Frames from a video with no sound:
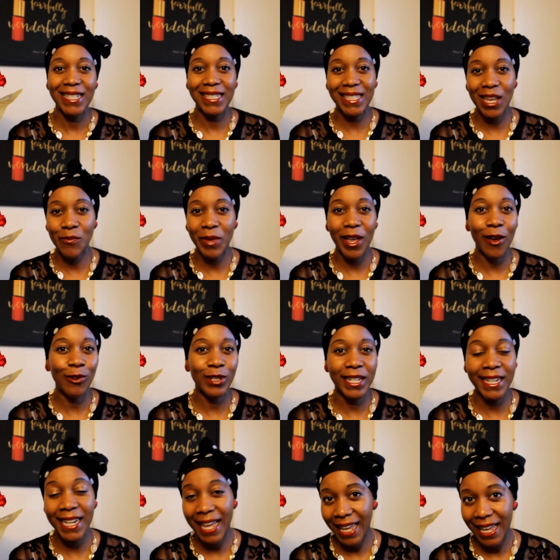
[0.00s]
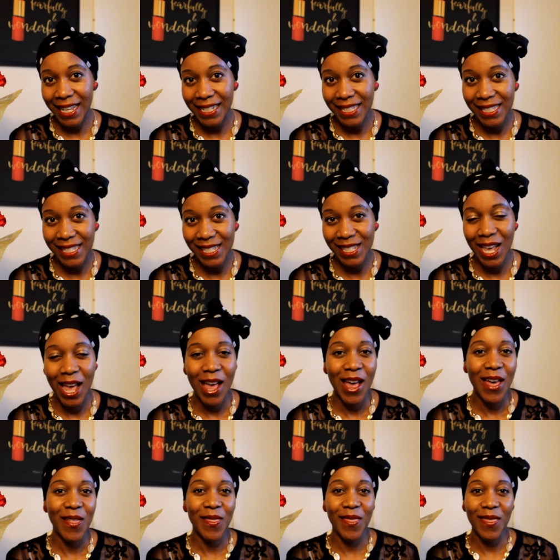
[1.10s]
some golden nuggets,
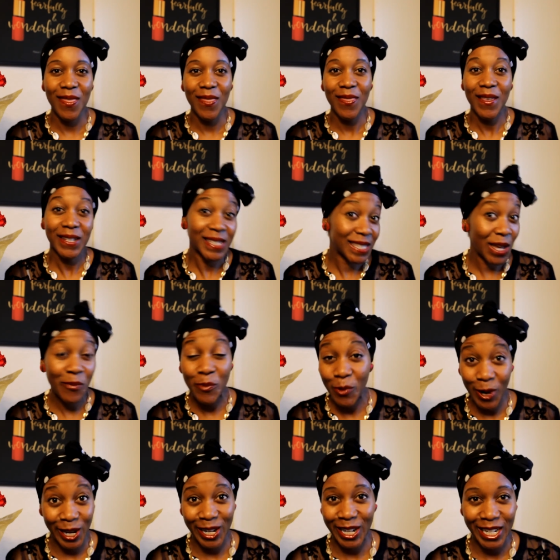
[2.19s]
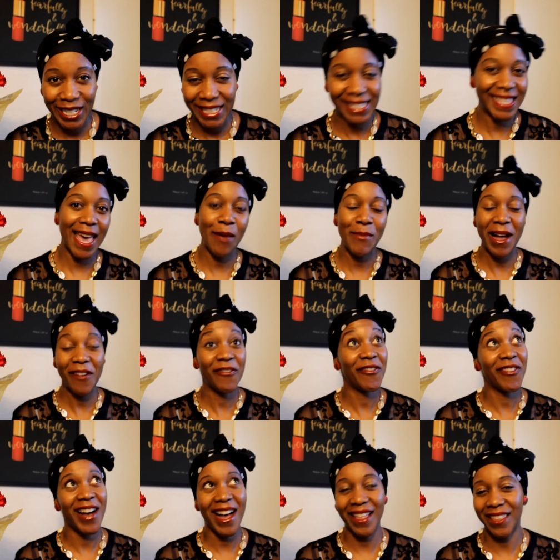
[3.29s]
some words that my
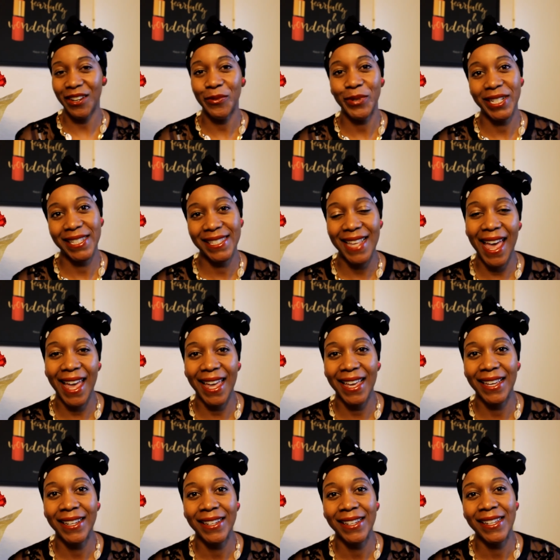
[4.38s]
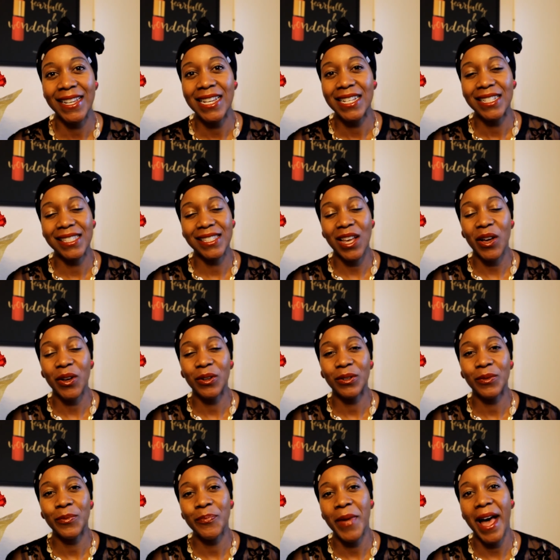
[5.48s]
father would say.
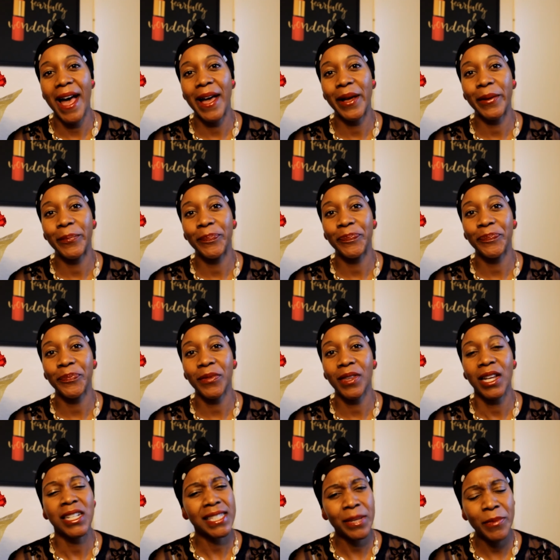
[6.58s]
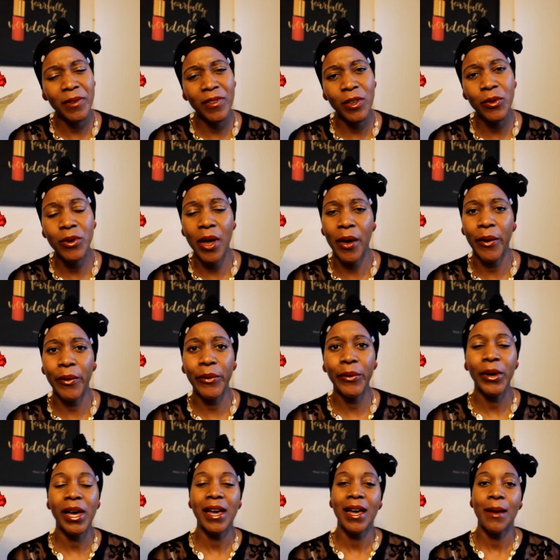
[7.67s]
So, um, some of you know,
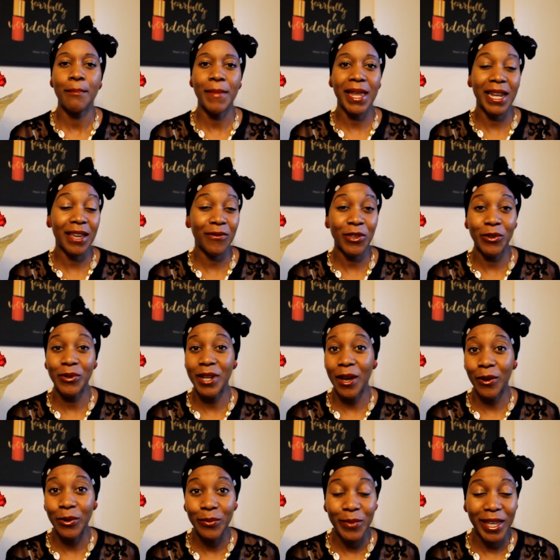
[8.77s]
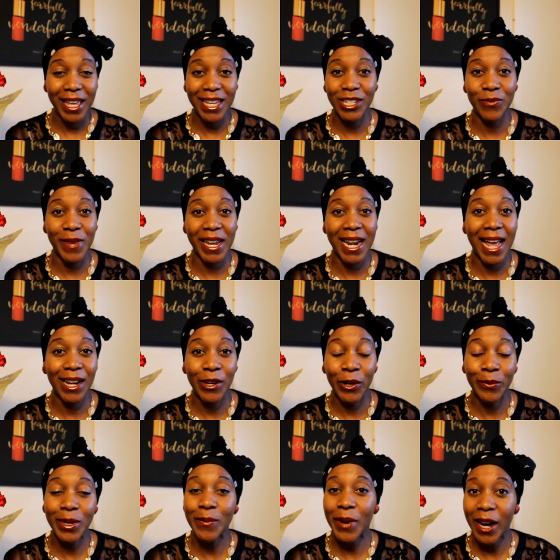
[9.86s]
many of you don't because you may not know
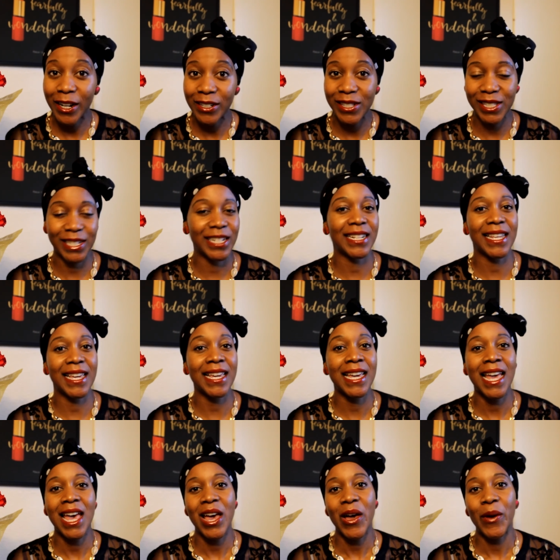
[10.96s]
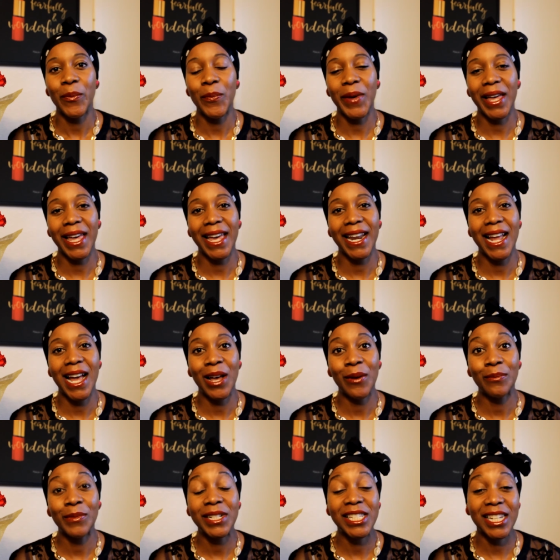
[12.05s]
me personally, but
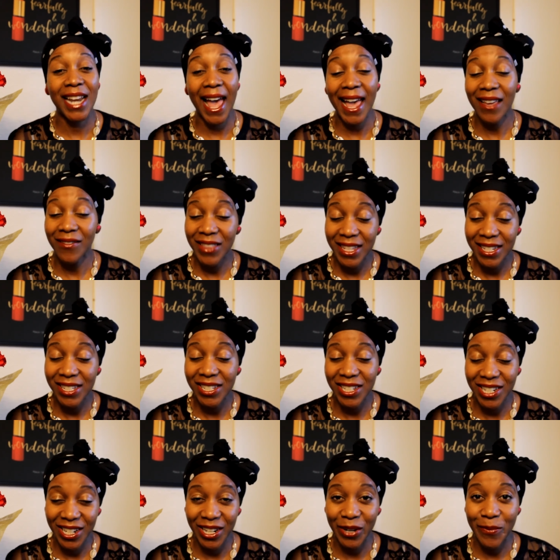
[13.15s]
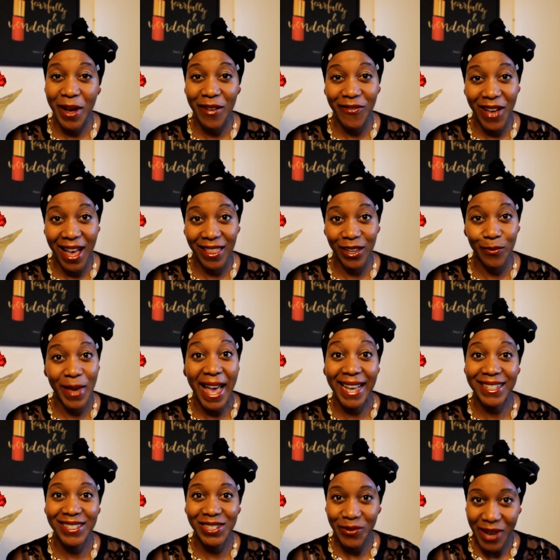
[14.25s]
um, July of this year, my father
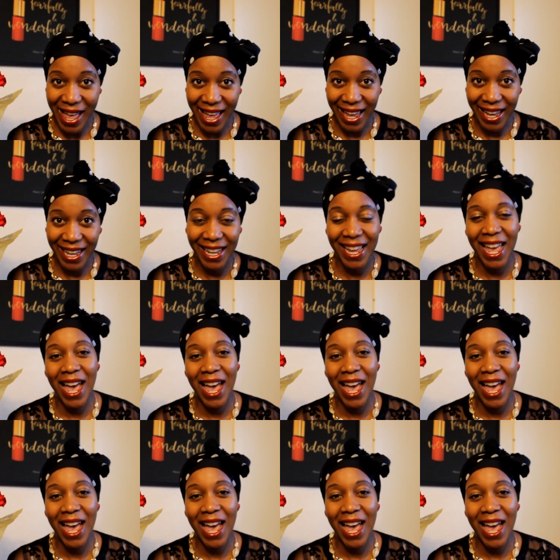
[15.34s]
passed away.